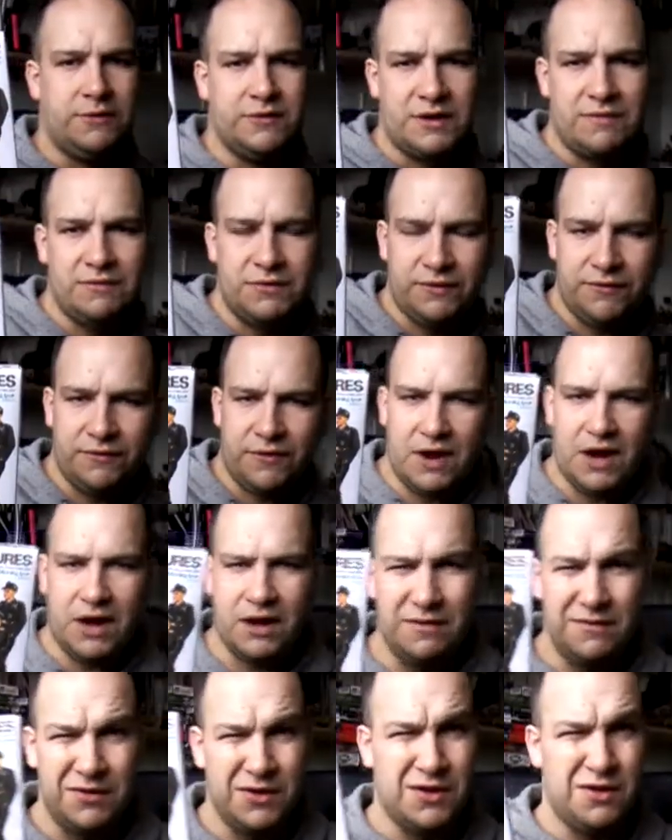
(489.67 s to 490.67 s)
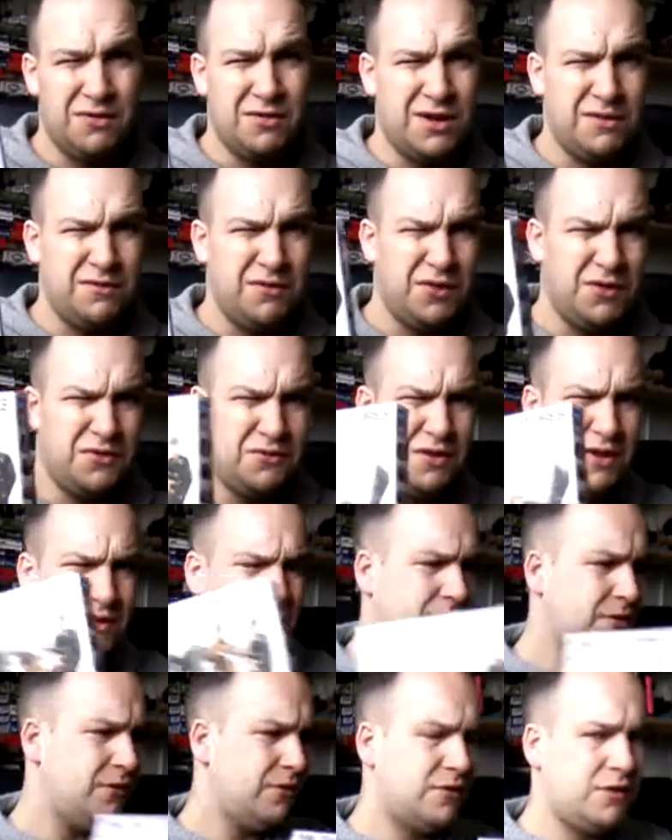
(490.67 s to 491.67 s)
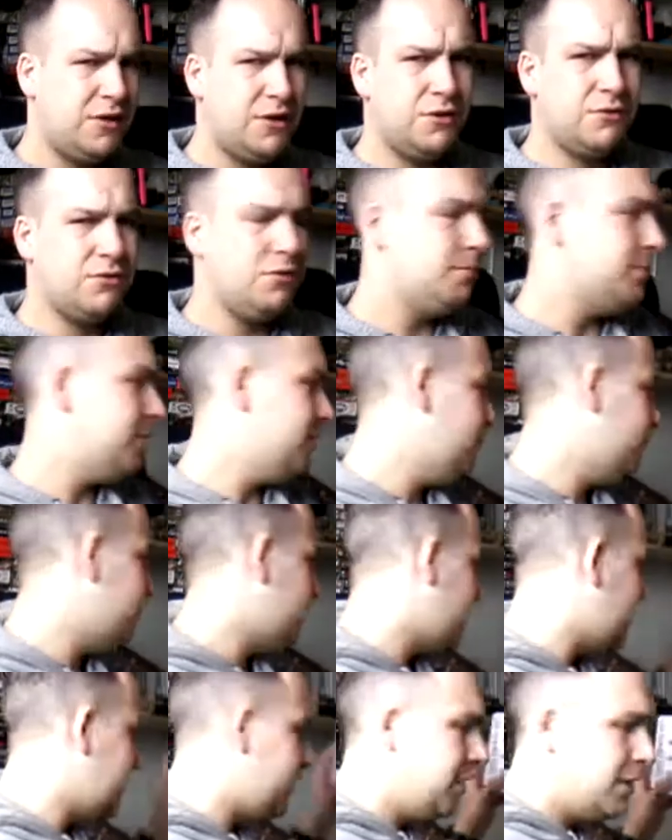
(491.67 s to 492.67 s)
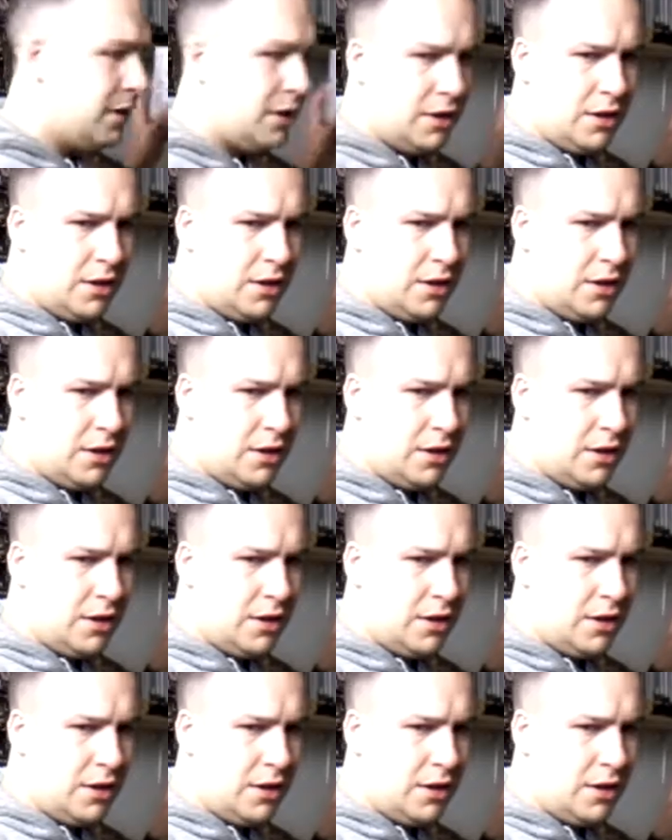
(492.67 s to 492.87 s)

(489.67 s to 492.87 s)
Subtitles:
75-year anniversary, is it, group build by